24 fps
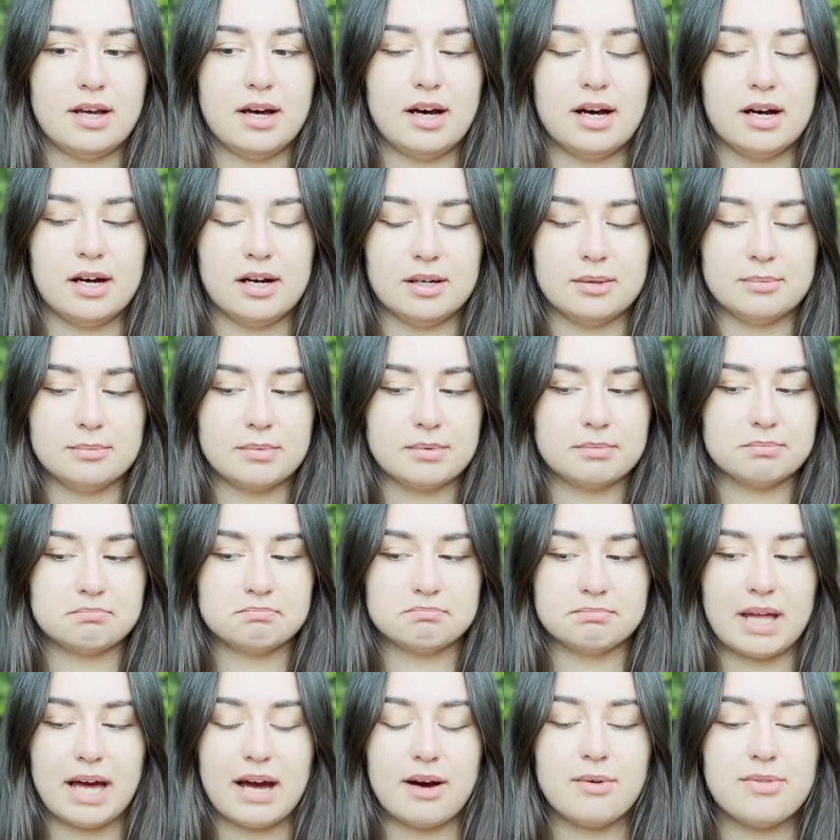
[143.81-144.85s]

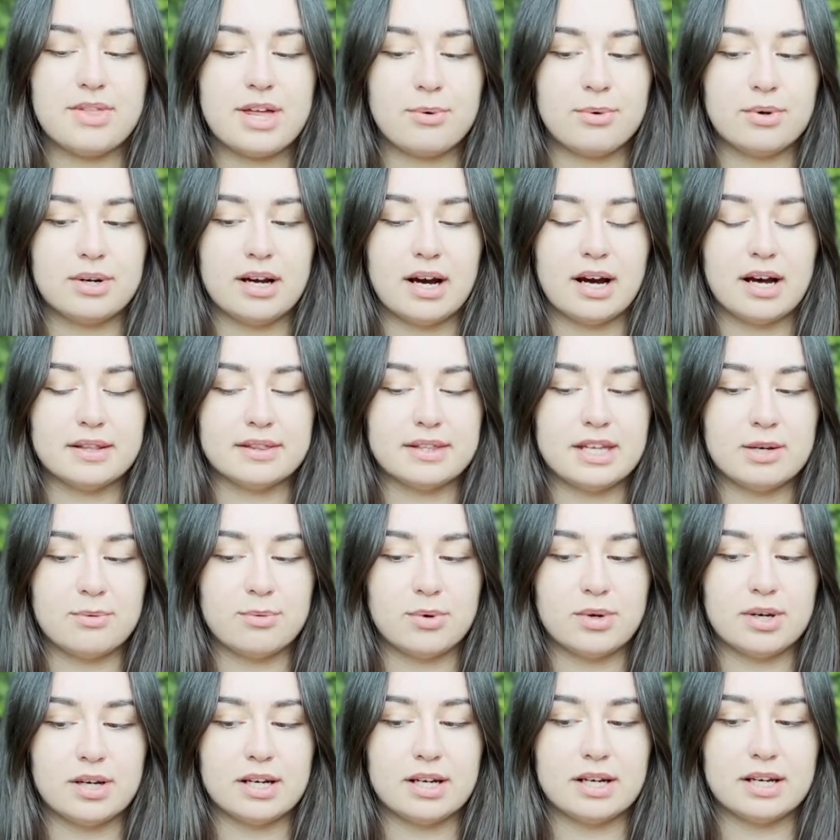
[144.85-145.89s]
how they
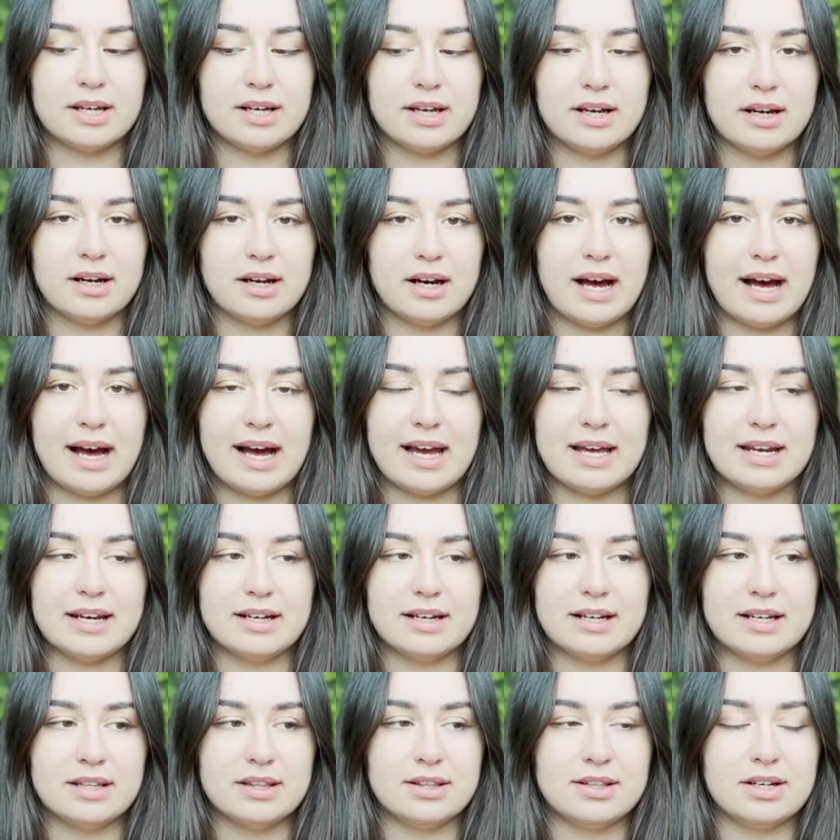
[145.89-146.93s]
would hide
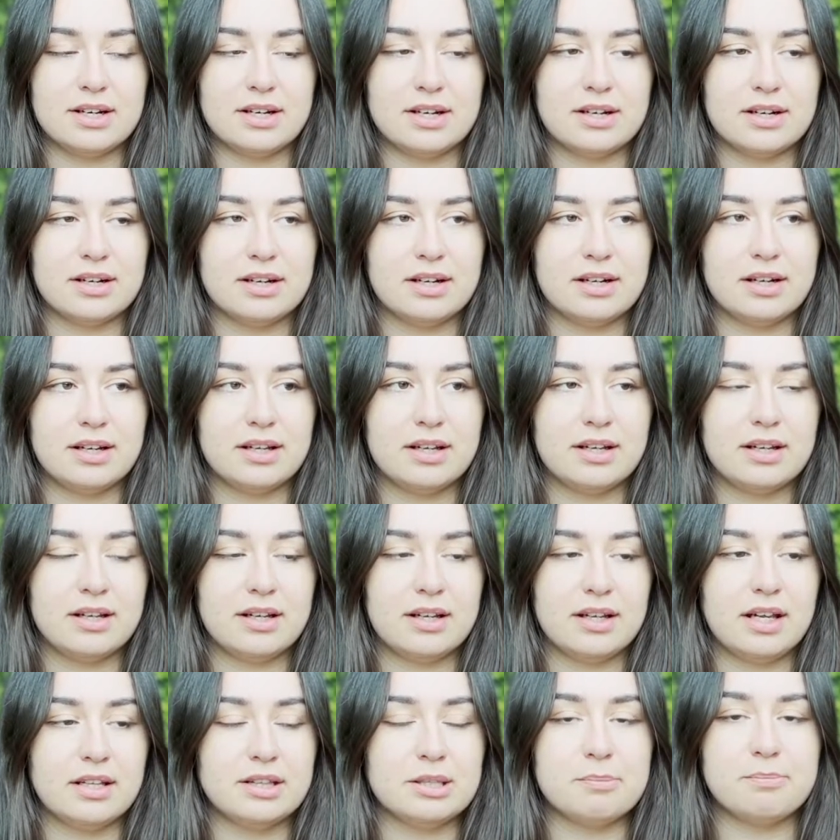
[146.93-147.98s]
in
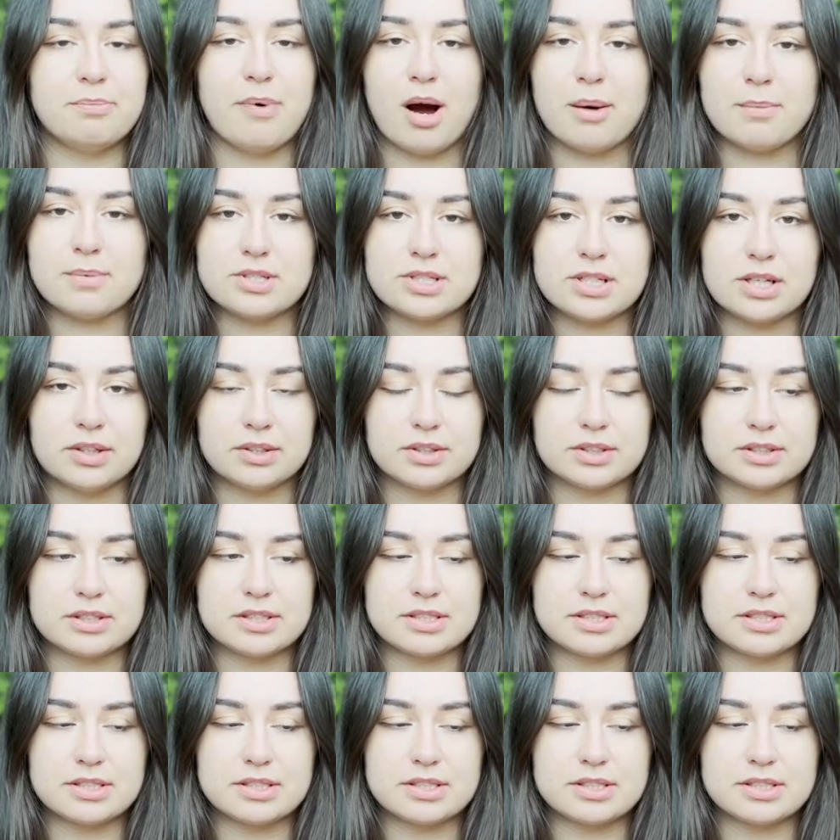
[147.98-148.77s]
the bomb shelter,